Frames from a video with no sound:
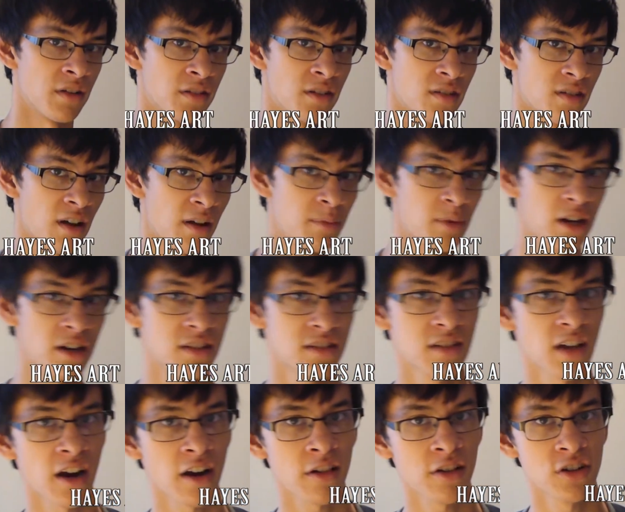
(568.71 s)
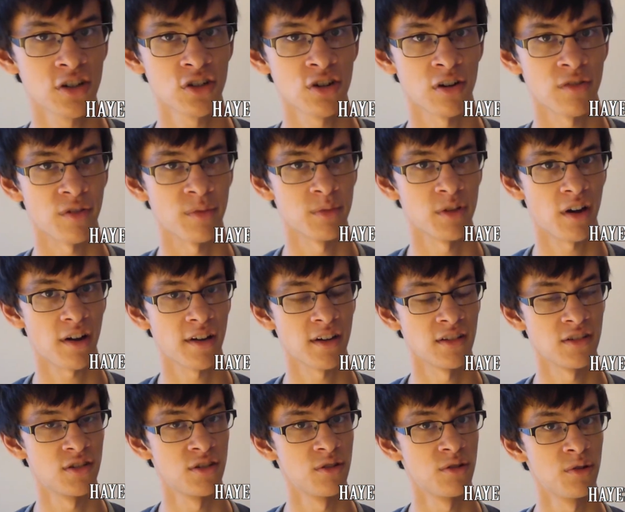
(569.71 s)
because I'm not entirely sure if I'm
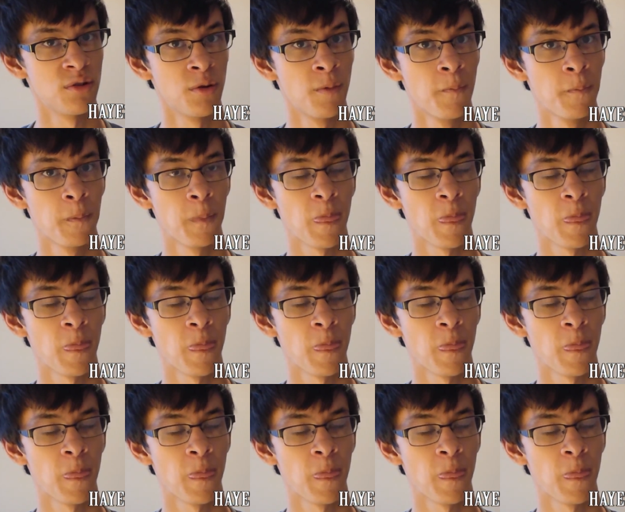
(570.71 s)
talking to